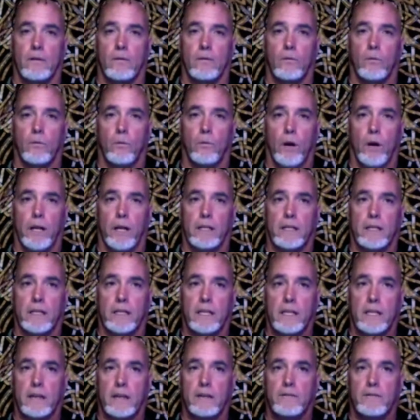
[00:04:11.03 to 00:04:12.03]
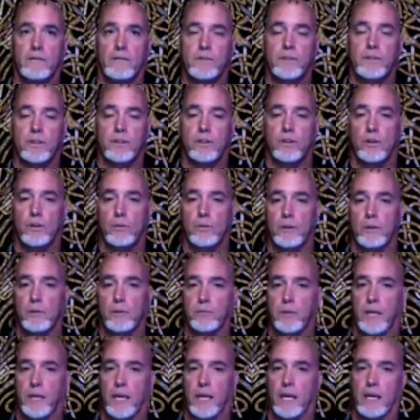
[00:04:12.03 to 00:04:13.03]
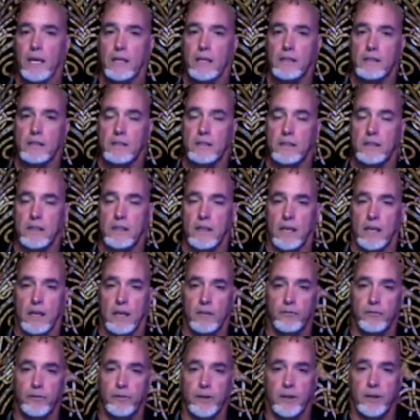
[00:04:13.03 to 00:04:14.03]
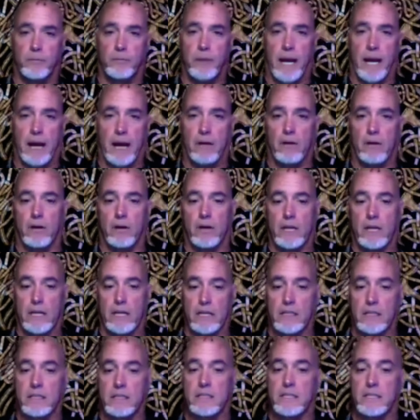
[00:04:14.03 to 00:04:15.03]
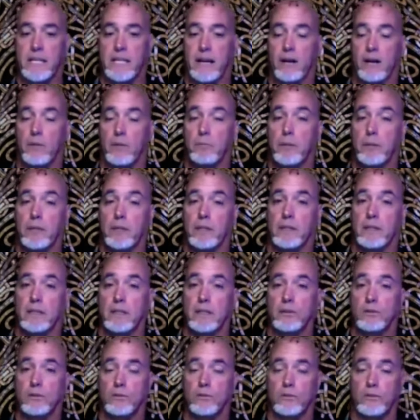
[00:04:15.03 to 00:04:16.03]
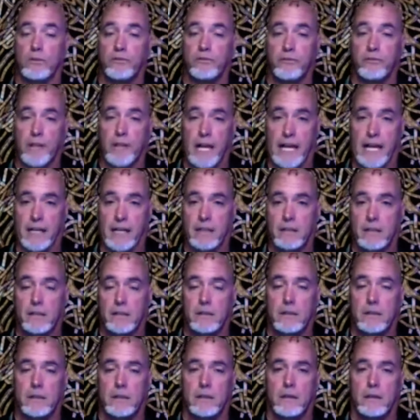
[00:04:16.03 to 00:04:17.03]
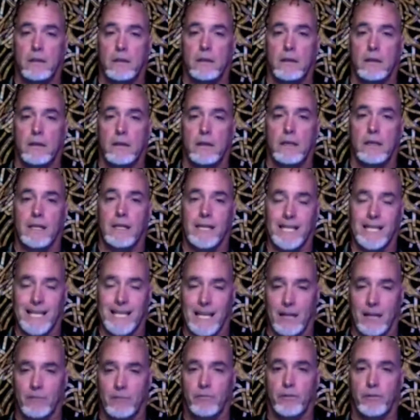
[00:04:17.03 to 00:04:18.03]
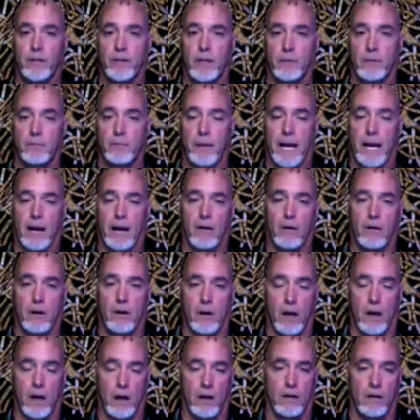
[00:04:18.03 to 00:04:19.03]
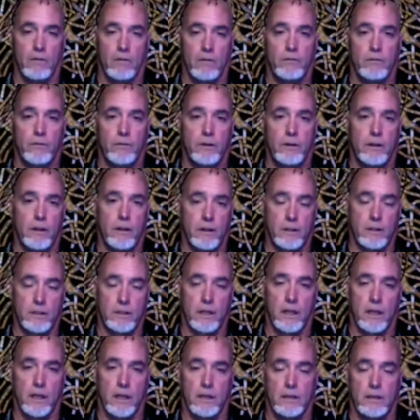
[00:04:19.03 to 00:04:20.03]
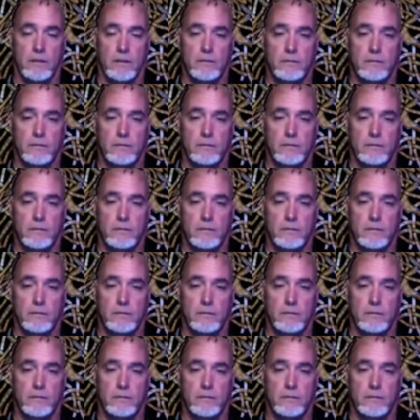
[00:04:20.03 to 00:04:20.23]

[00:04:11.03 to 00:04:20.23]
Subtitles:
what gives human beings infinite power is their ability to reflect the infinite power of the sun.